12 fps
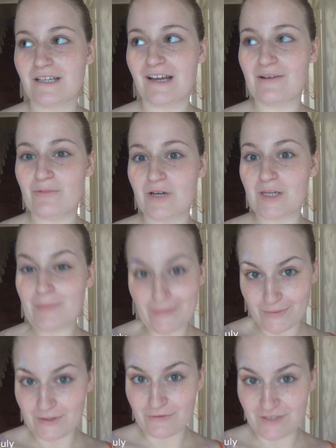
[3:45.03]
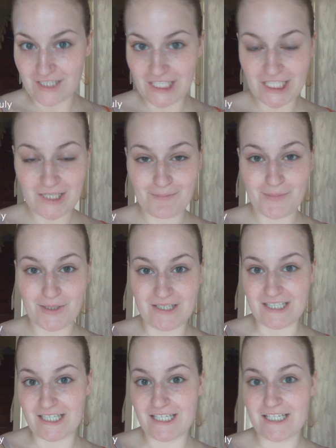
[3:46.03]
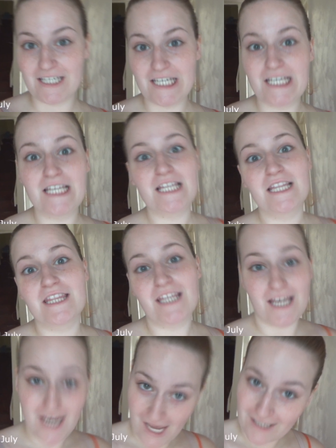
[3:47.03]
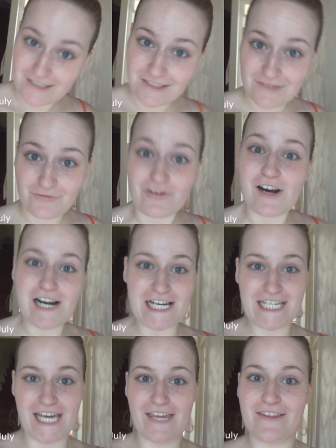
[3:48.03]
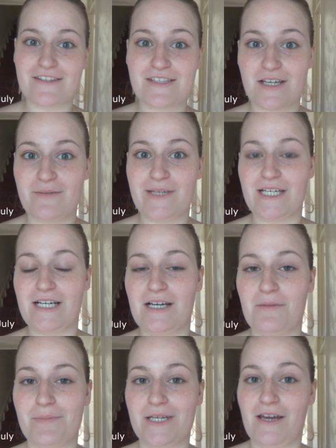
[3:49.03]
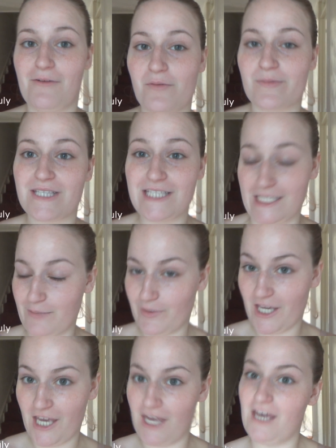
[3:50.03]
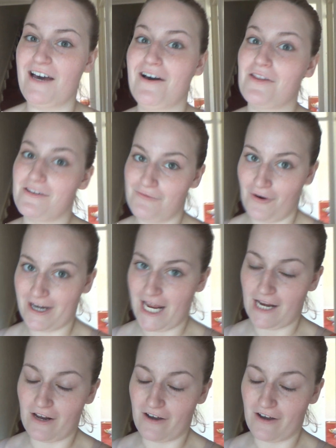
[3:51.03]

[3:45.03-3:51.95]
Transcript: I want to be moved in by the next Friday that's coming up, and I will be sleeping here on the Friday